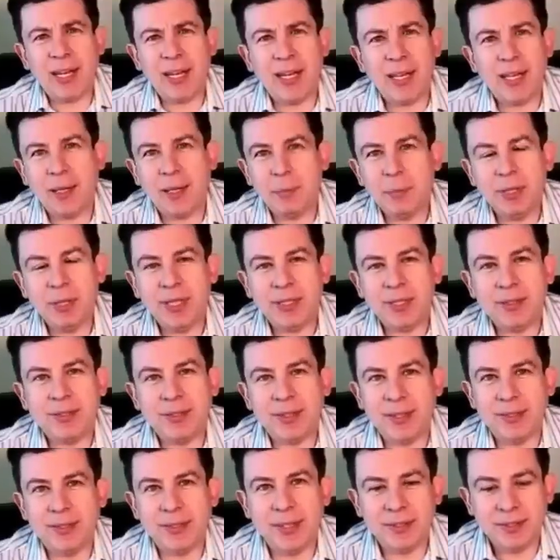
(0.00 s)
I mean that's,
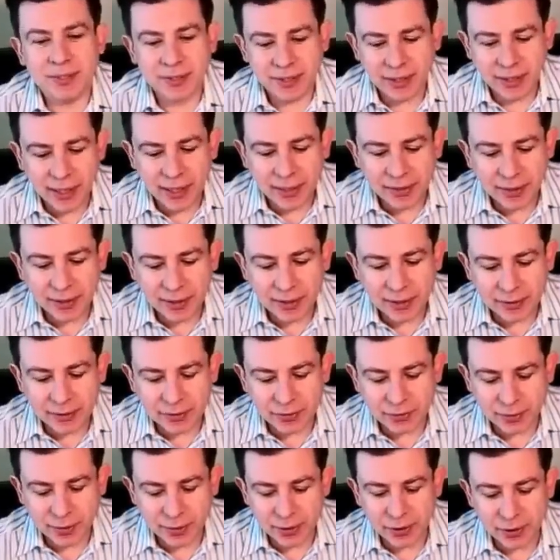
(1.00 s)
that's, a, I think that's
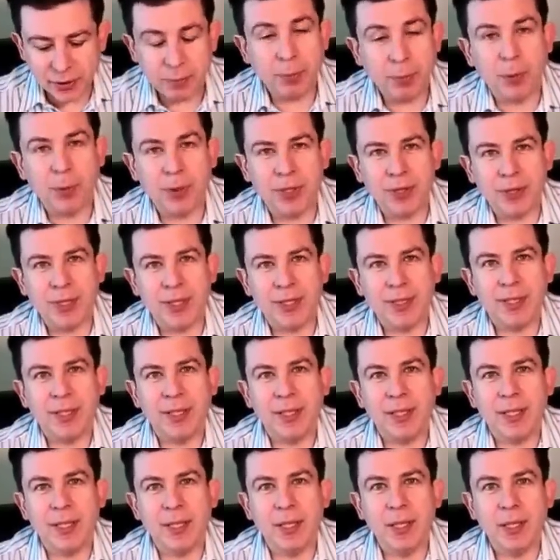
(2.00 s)
a really good point that
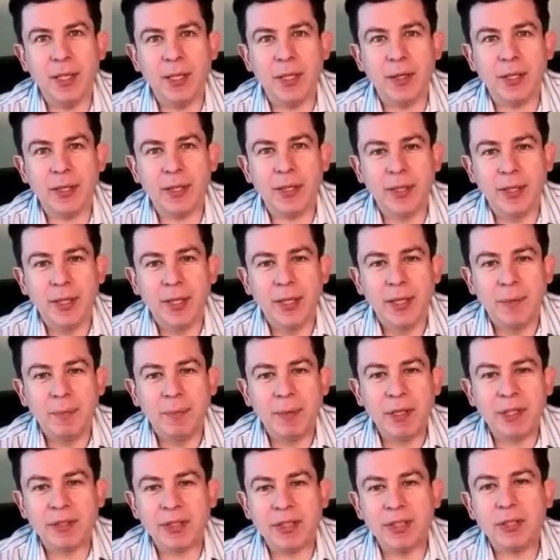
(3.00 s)
that
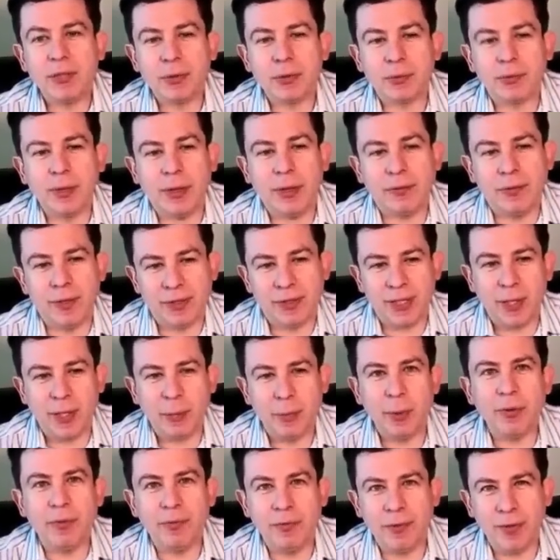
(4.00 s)
it's easy to reference how
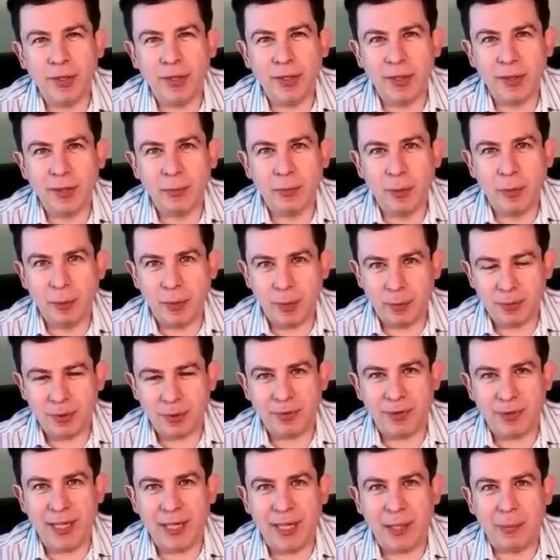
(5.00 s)
we feel when we
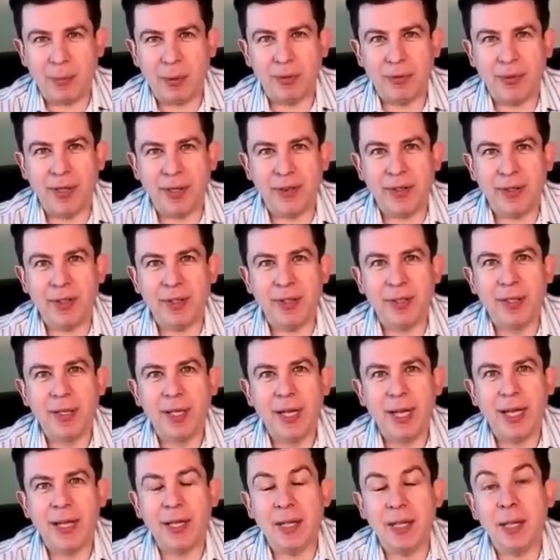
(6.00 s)
observe an animal rather
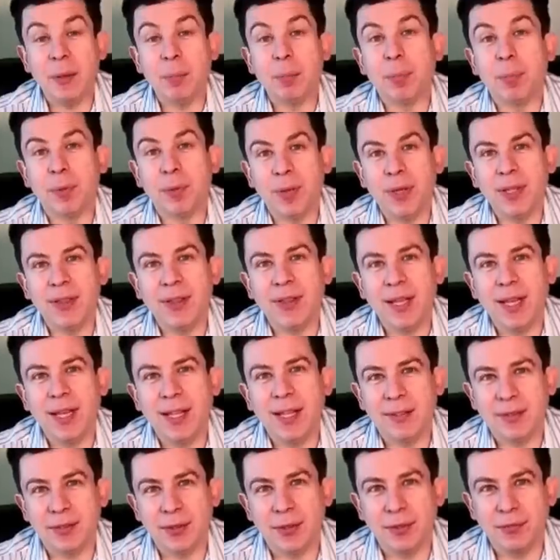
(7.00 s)
than an imprint
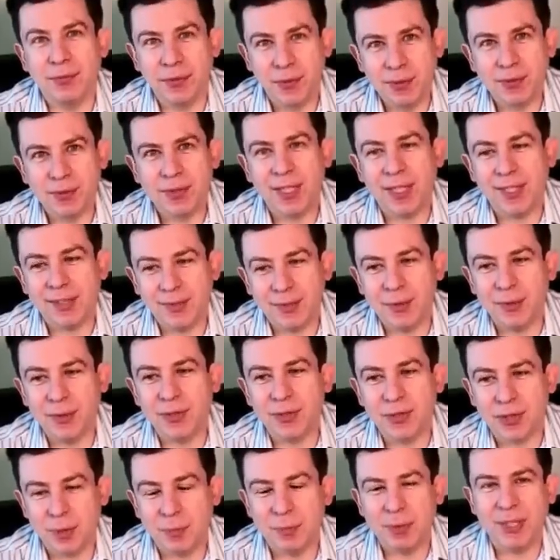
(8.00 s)
and sort of use that to
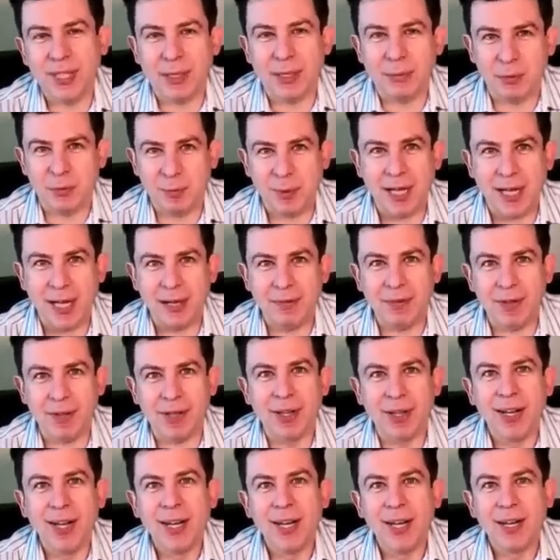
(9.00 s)
interpret animal behavior
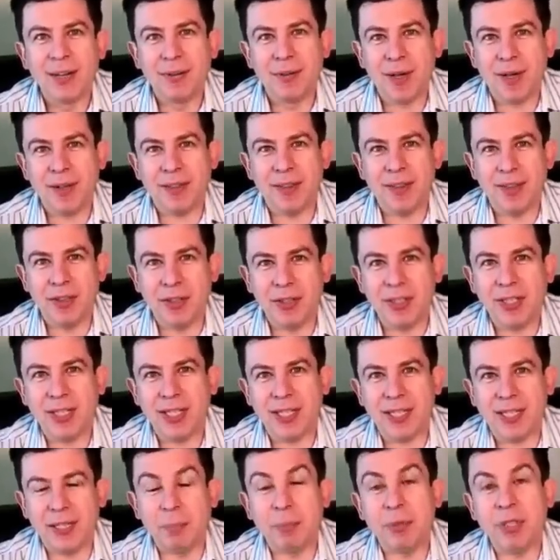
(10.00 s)
rather than looking
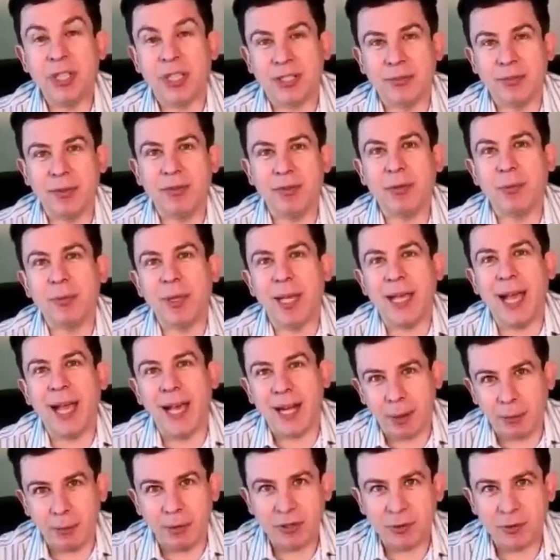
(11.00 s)
at objectively from the
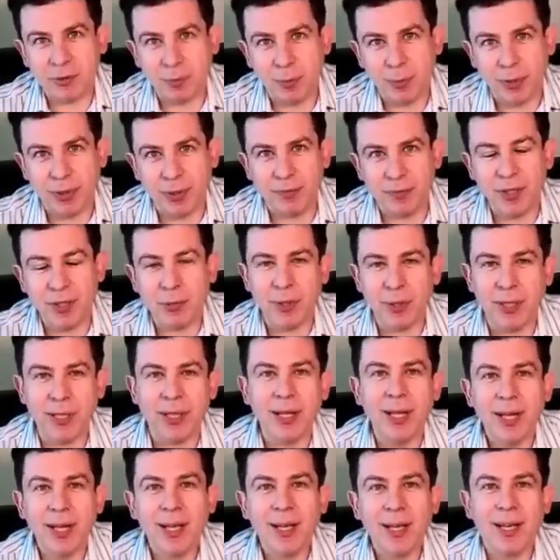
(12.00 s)
animal's point of view. And
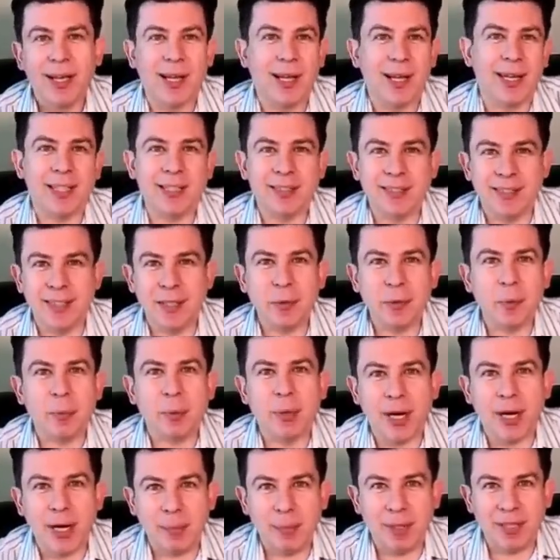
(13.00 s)
I can see how with
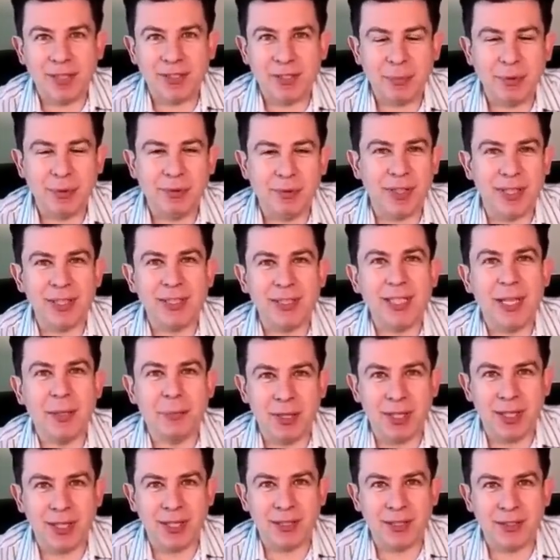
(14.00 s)
primates it'd be very
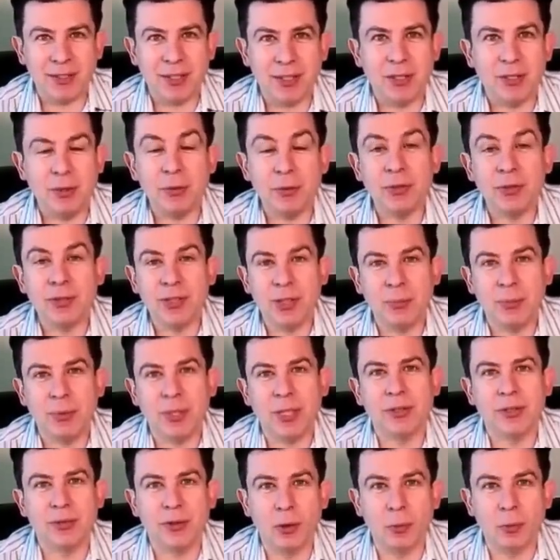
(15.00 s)
tempting because they do resemble
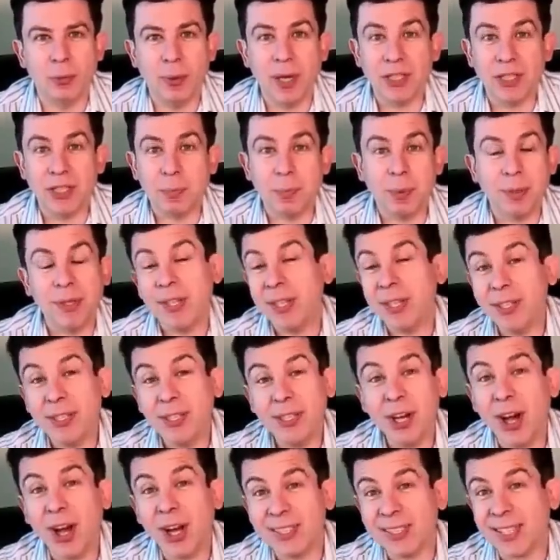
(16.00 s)
us so much, but they're
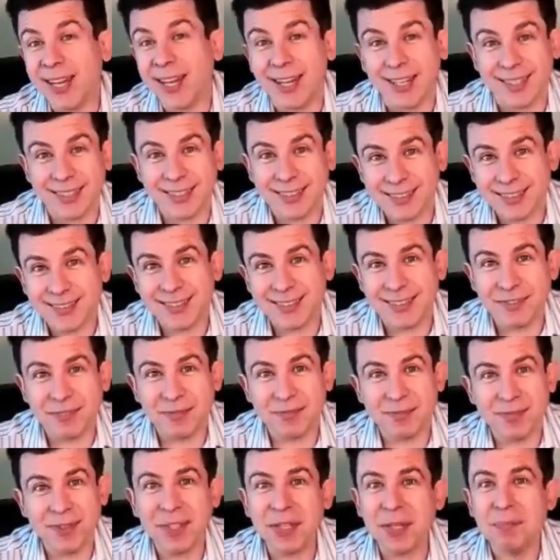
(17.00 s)
not us. They're
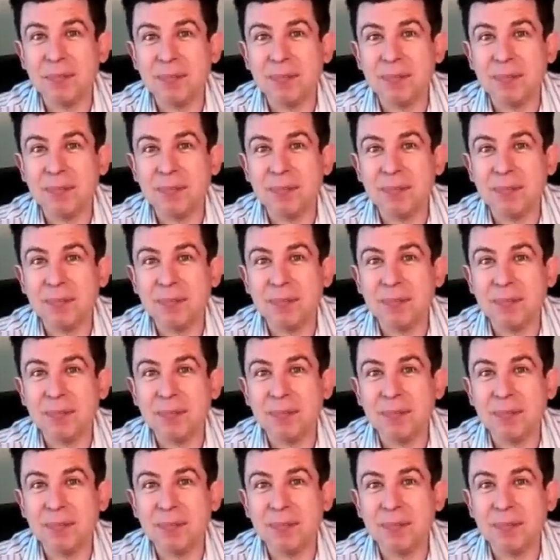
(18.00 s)
they're yeah.